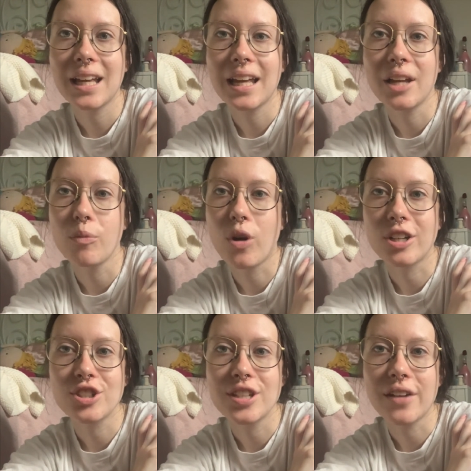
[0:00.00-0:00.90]
and
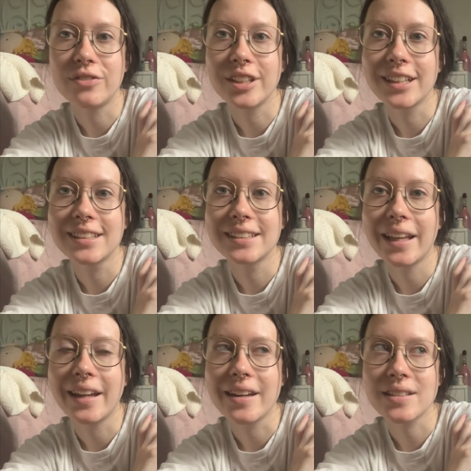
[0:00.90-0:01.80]
watch Netflix,
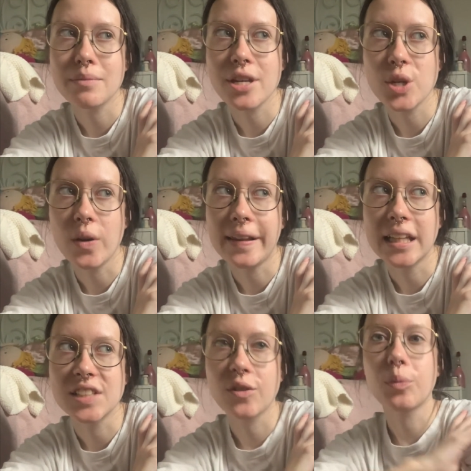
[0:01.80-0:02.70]
and it doesn't make you any
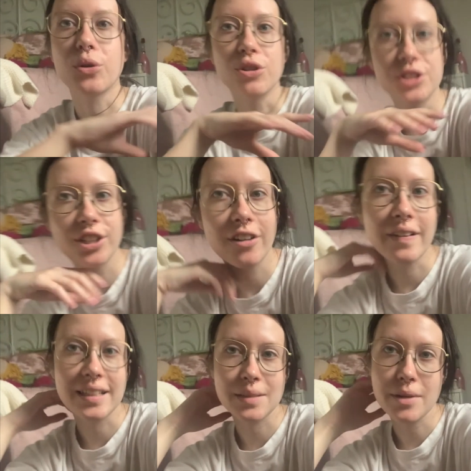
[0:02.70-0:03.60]
less of a person, or
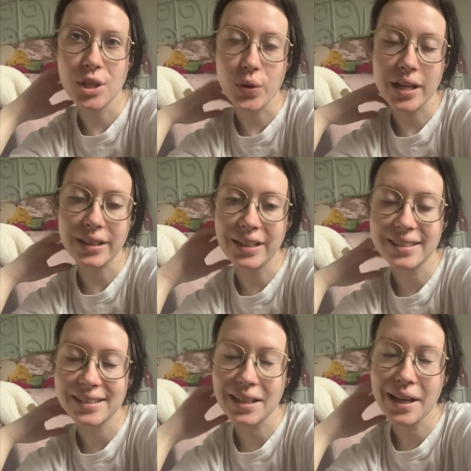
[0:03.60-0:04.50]
it doesn't make you any
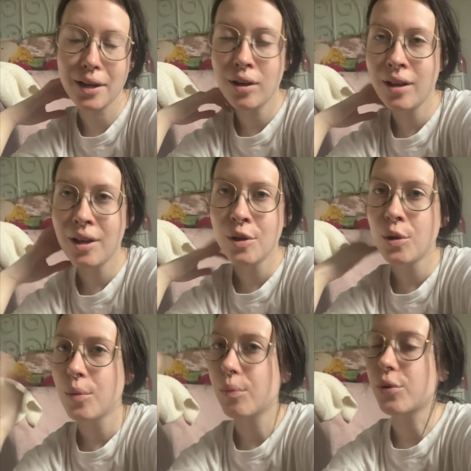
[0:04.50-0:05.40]
less like
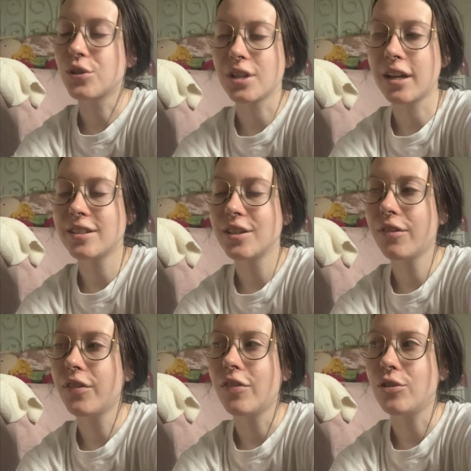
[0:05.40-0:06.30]

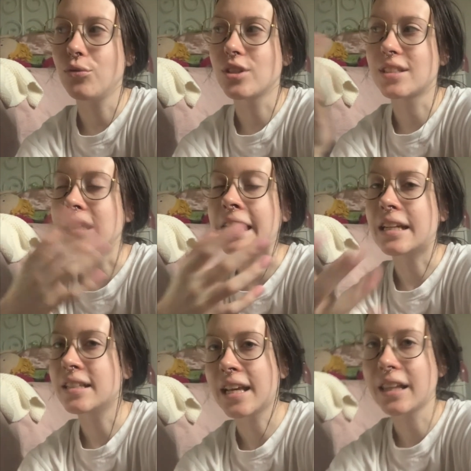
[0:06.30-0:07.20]
productive. If you just need
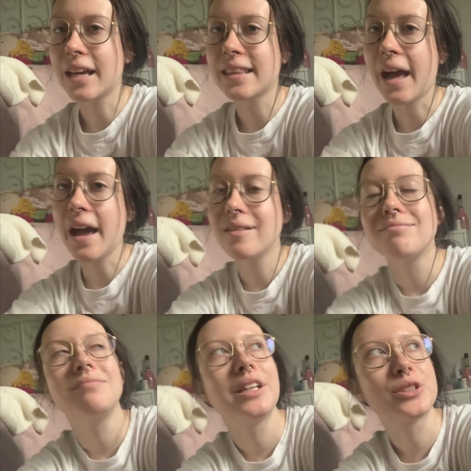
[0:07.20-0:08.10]
a day like that,
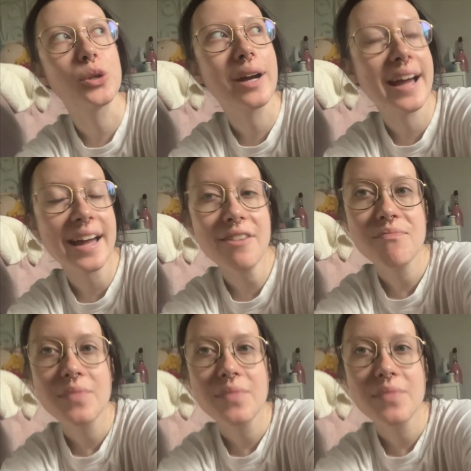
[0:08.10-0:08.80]
it's okay.